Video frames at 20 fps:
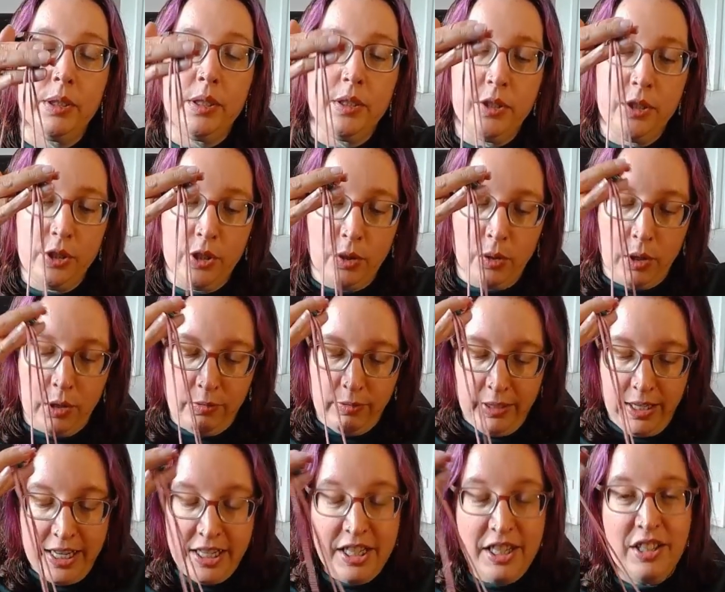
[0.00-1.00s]
So I
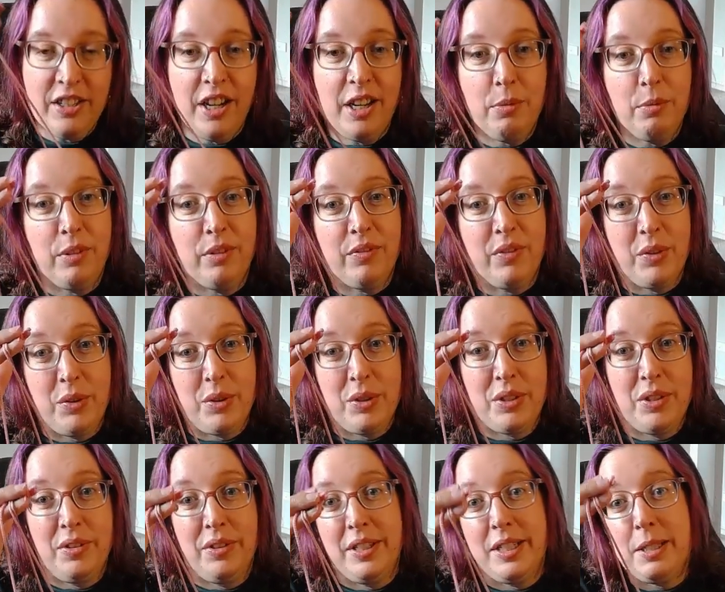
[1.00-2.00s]
actually kind of want to focus
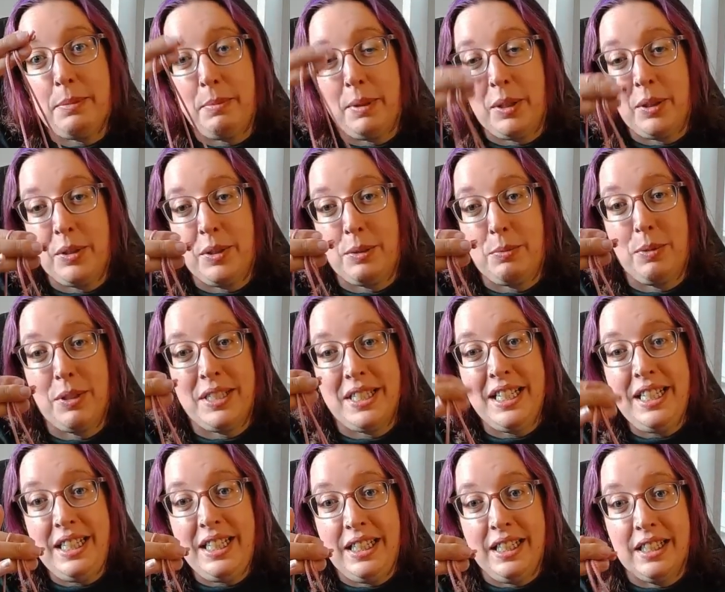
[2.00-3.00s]
on this, because what's in
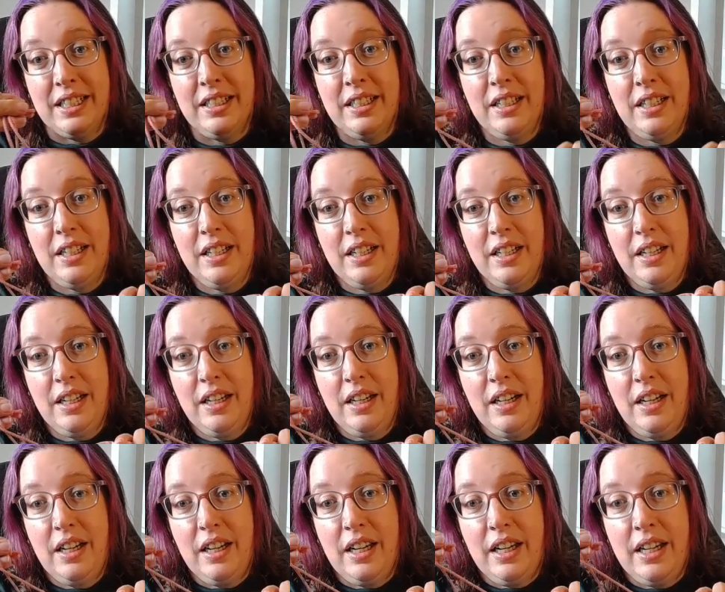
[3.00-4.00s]
here
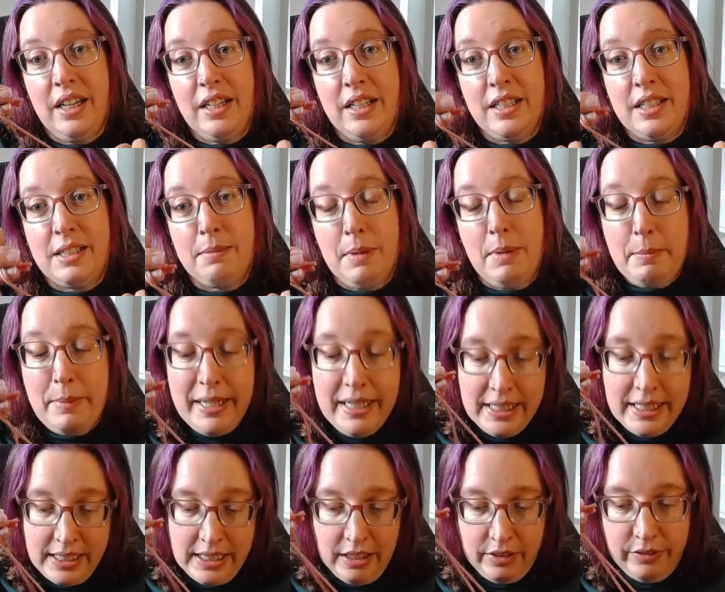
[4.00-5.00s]
is my pink
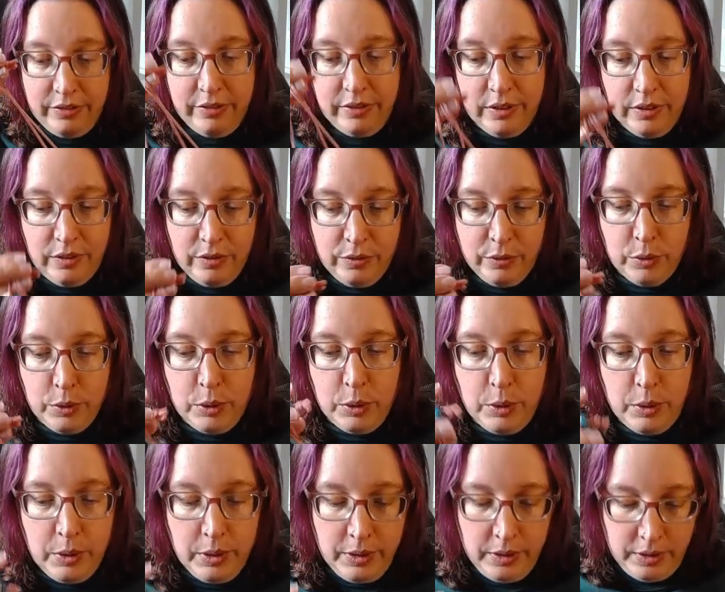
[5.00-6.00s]
stuff
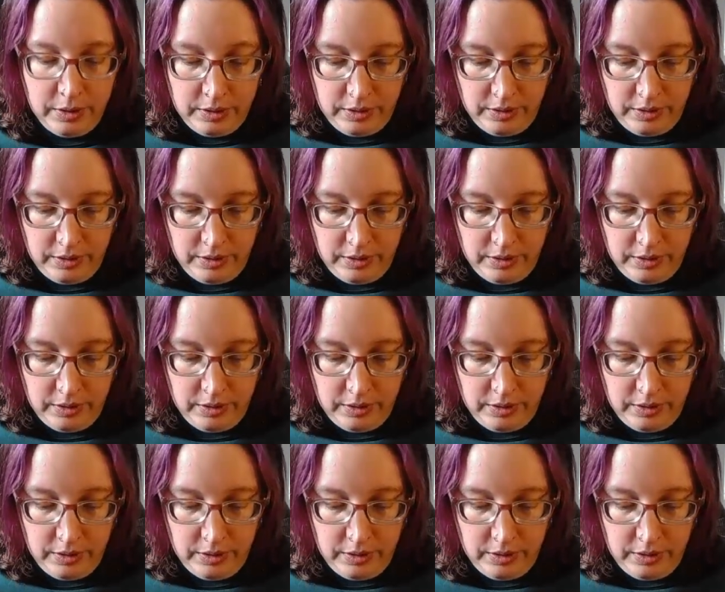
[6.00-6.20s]
for